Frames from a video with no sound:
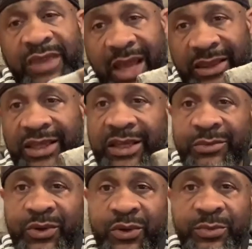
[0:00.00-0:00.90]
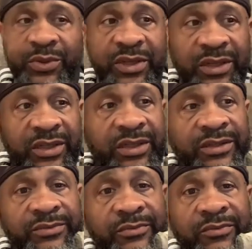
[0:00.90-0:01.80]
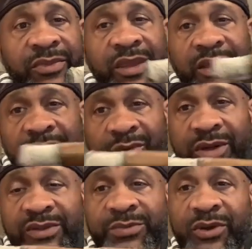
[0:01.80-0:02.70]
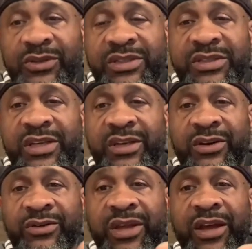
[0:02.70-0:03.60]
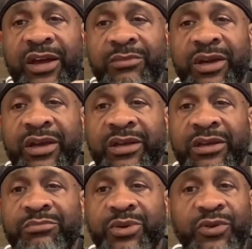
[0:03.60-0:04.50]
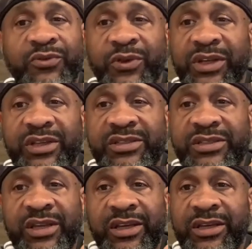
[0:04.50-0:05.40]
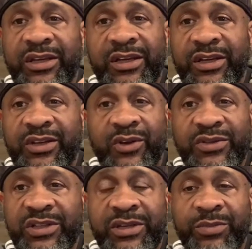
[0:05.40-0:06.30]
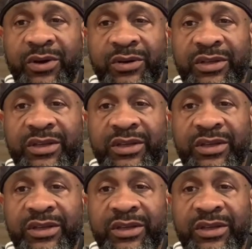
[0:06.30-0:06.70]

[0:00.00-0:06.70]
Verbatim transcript: I think I'm doing pretty good. Now we're gonna smoke this thing on down, man. Beautiful looking stick. Don't sleep on it.